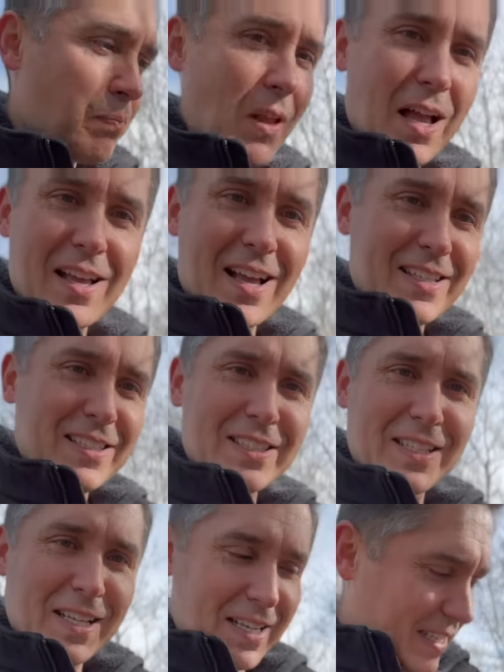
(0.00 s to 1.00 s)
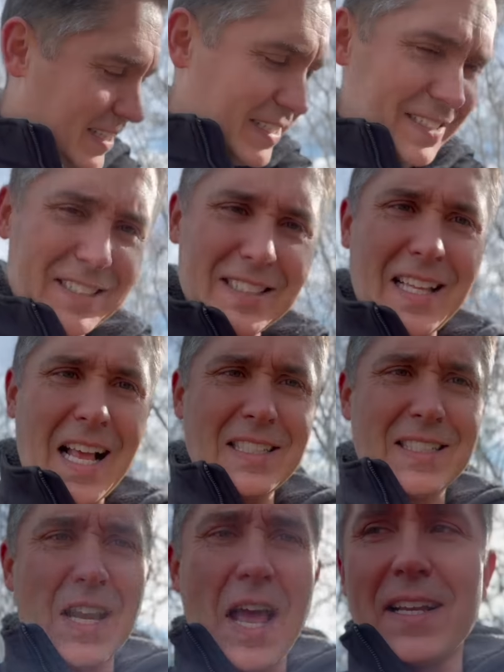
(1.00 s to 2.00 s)
I, I just think, just last
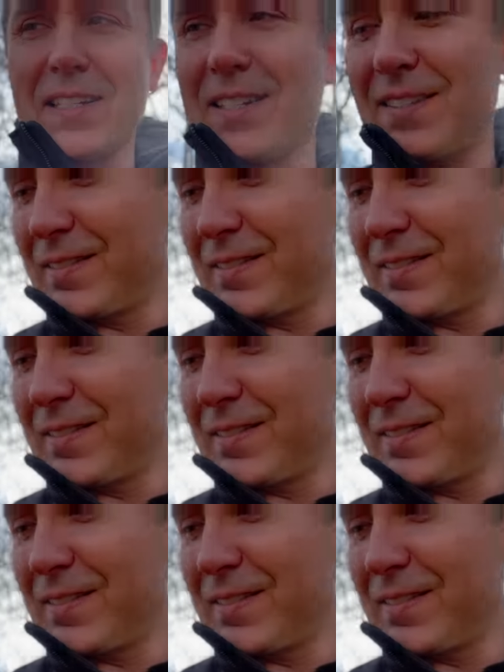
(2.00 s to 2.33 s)
night